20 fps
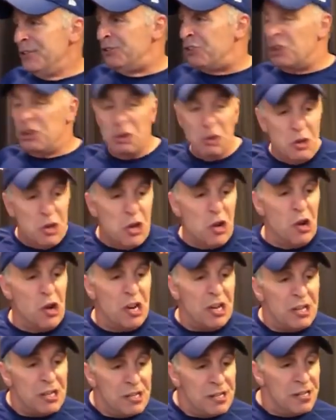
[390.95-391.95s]
The New
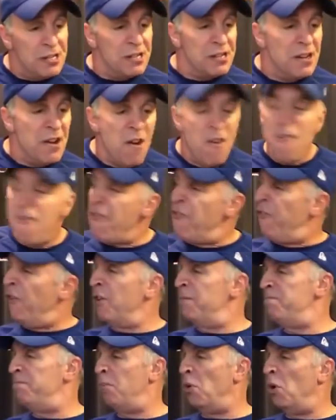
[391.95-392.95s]
York
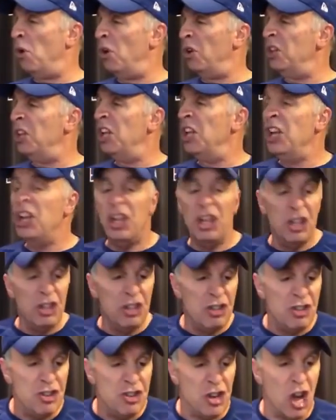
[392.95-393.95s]
football
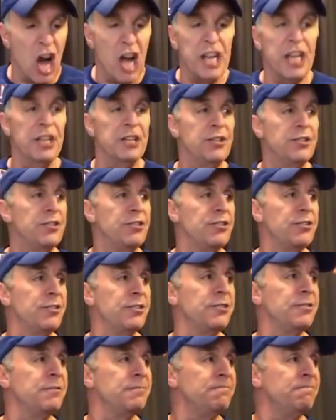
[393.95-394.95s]
giants.